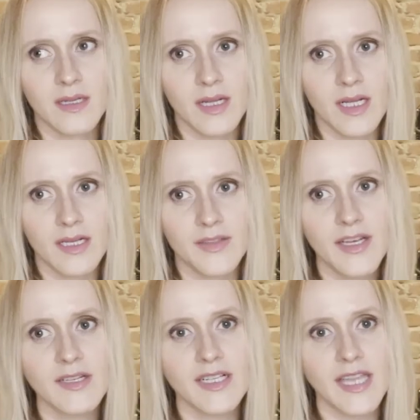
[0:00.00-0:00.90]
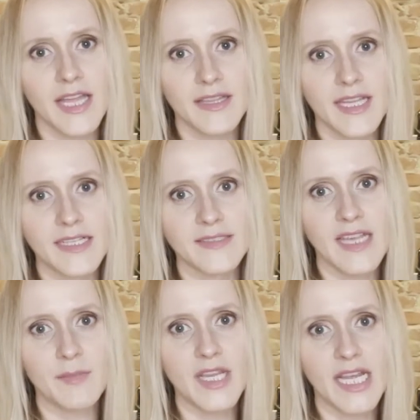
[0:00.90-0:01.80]
There are a lot of things.
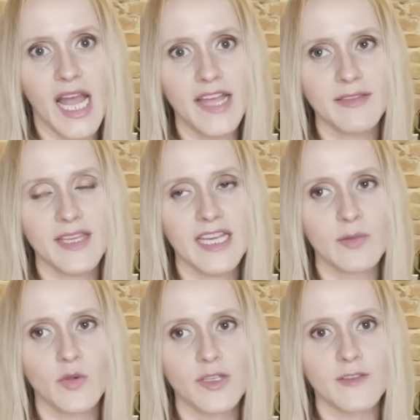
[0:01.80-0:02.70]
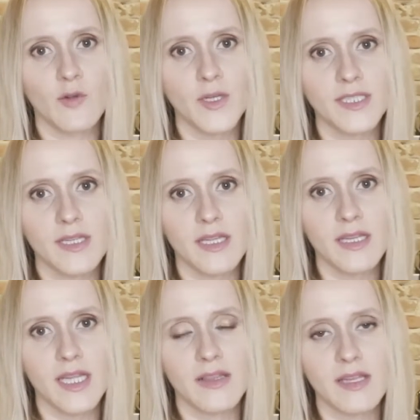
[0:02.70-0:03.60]
I mean, I think I'm really
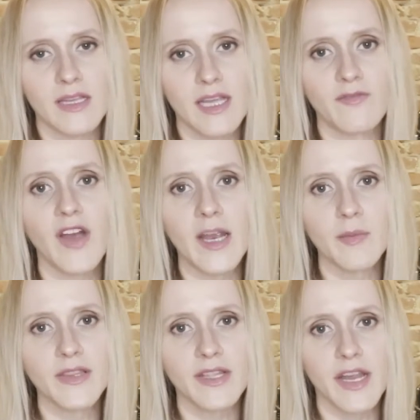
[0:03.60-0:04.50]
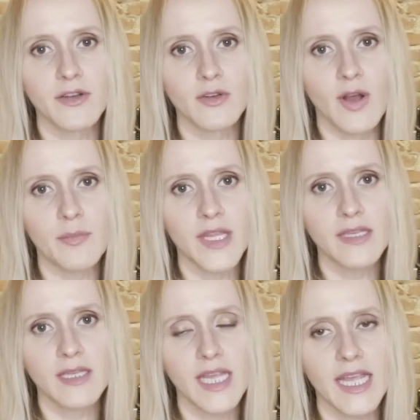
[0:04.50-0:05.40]
fortunate in the environment that I grew up
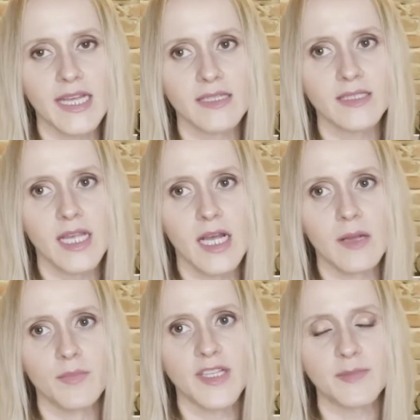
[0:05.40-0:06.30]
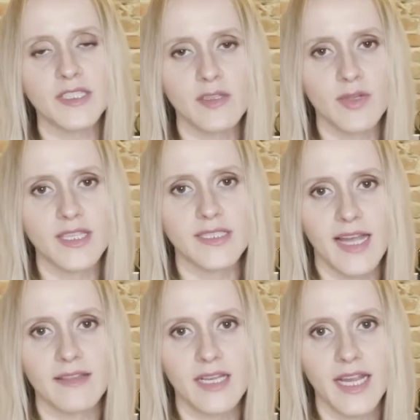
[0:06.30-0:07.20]
in, and especially with the
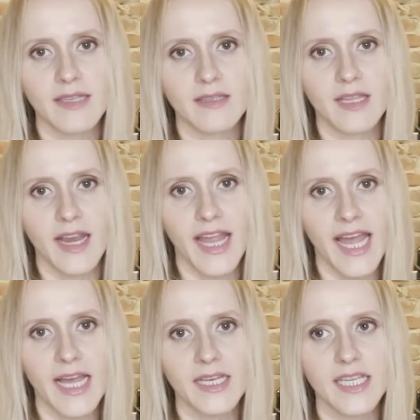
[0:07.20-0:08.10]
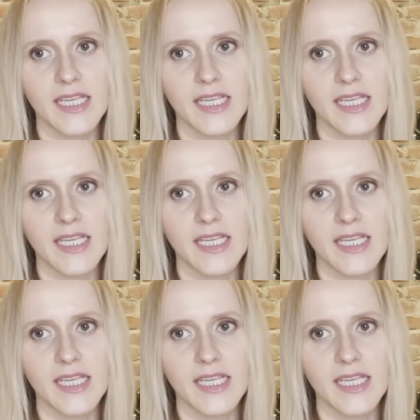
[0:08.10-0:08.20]
dad that I had.